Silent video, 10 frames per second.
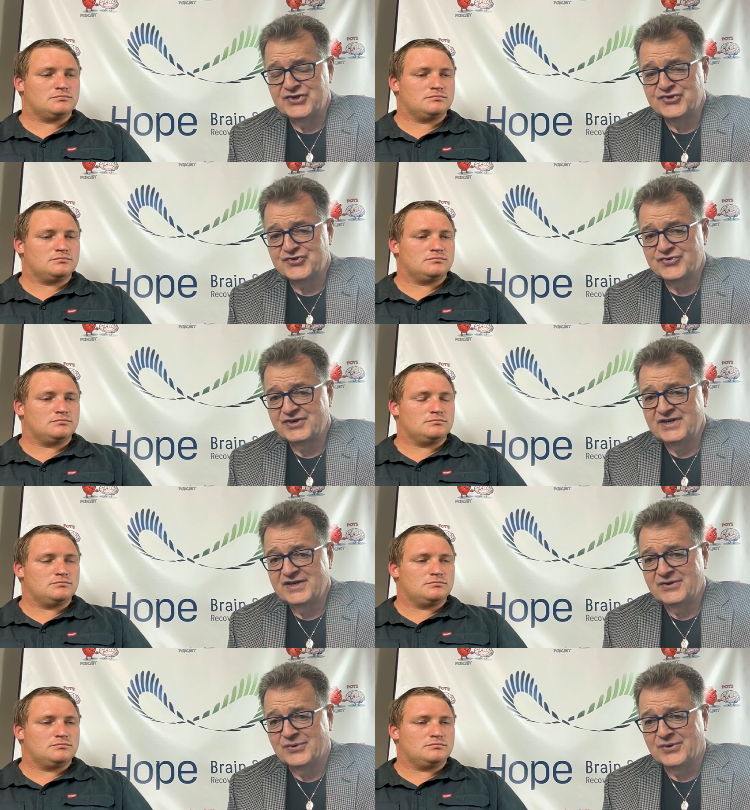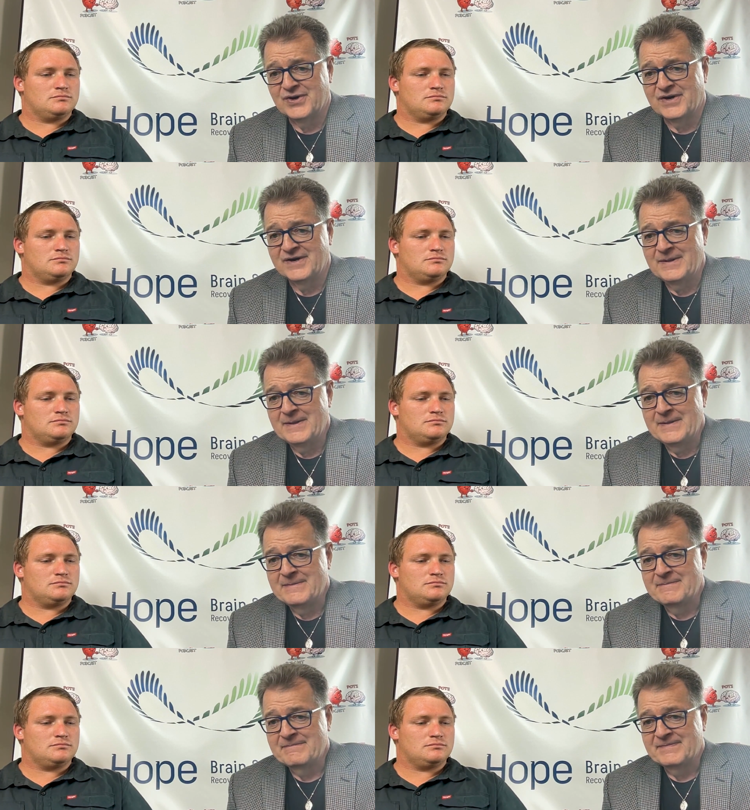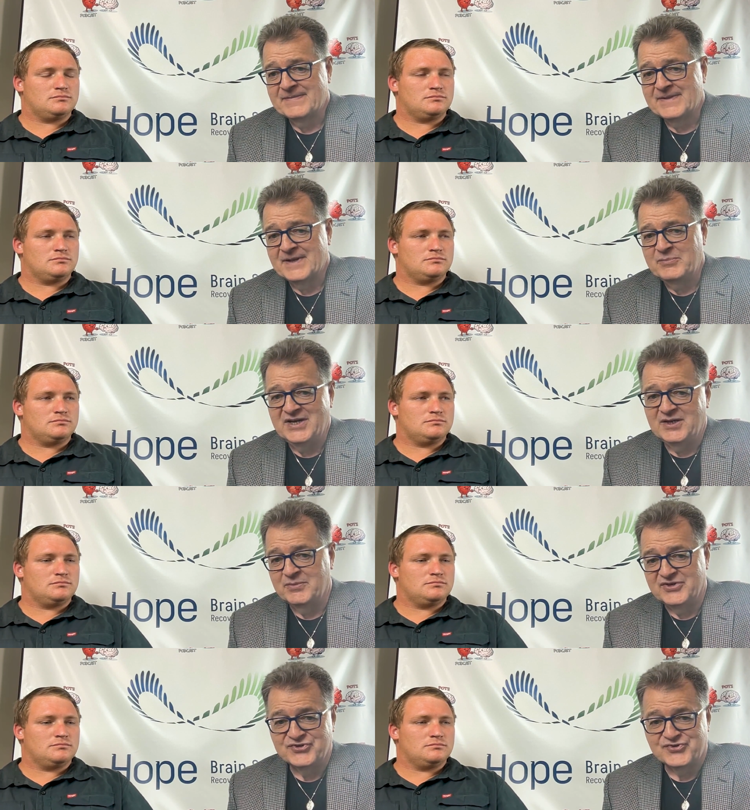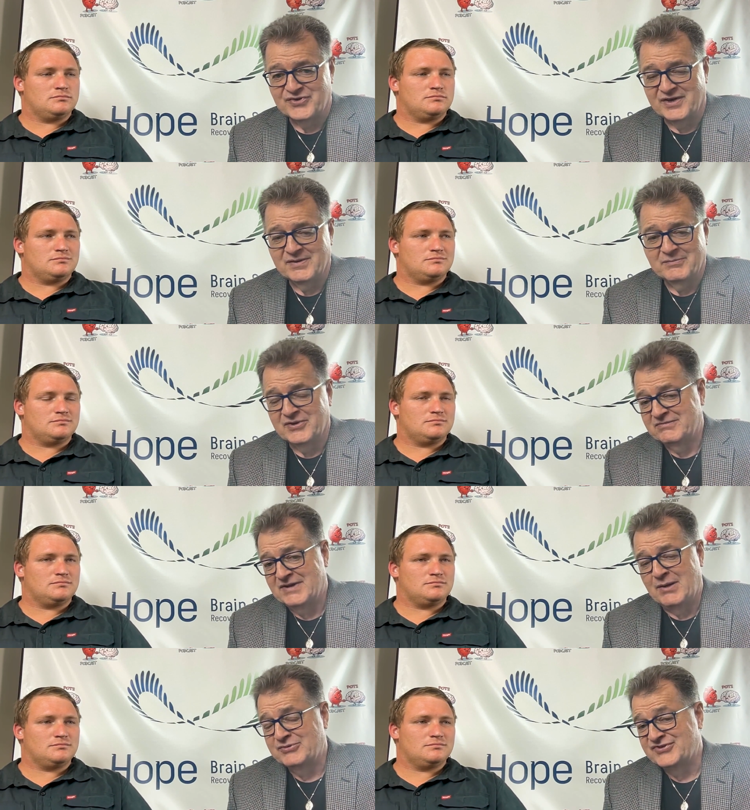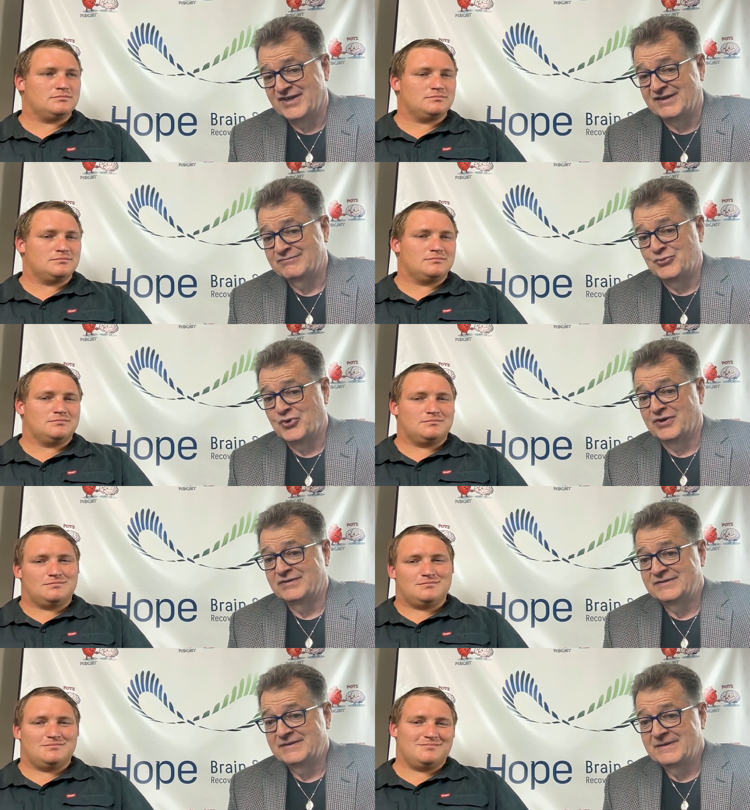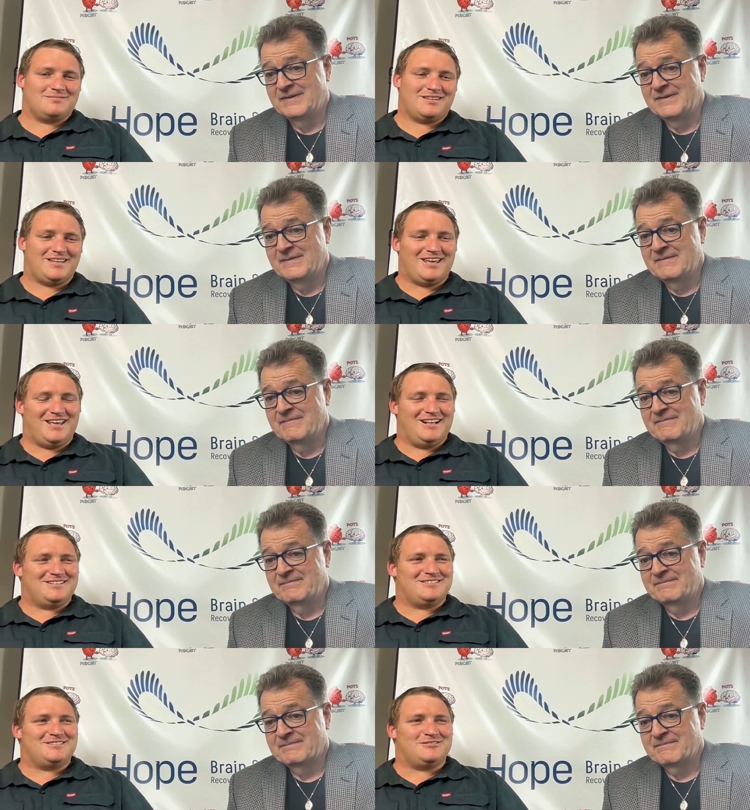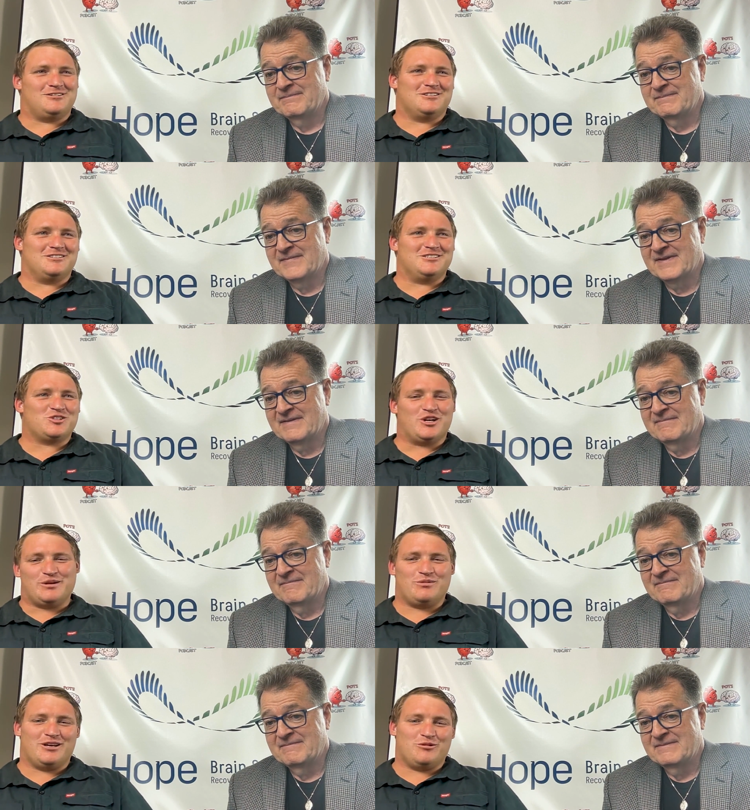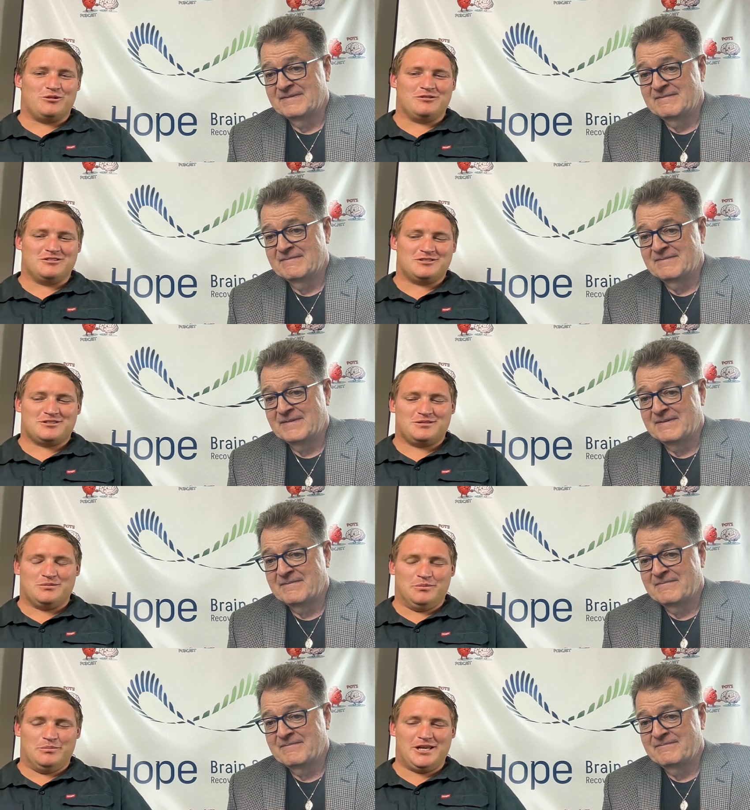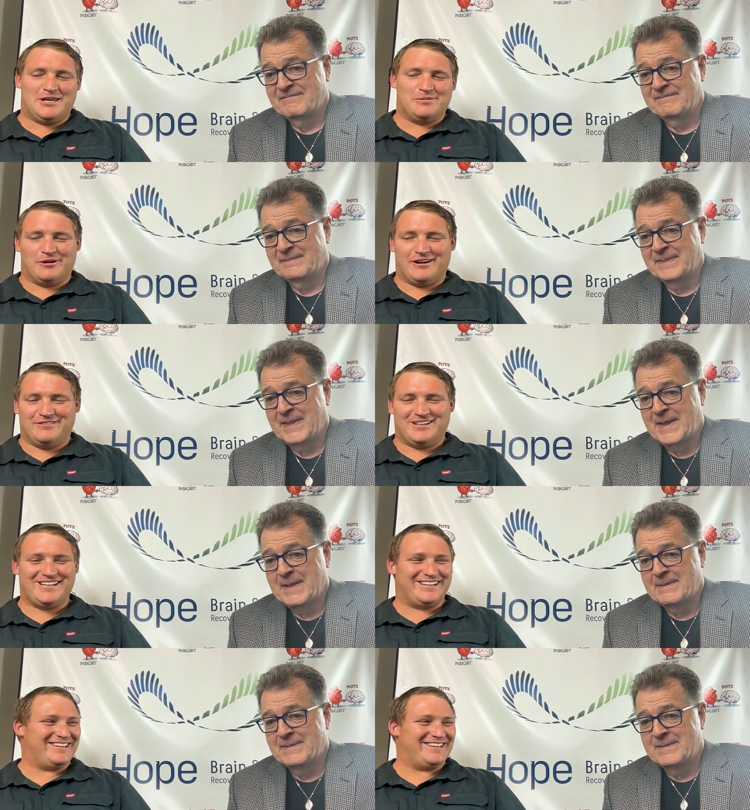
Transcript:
Speaker 1: industry, or a medium industry? But I would say more
Speaker 2: a little hard to describe that, whether it's medium or heavy.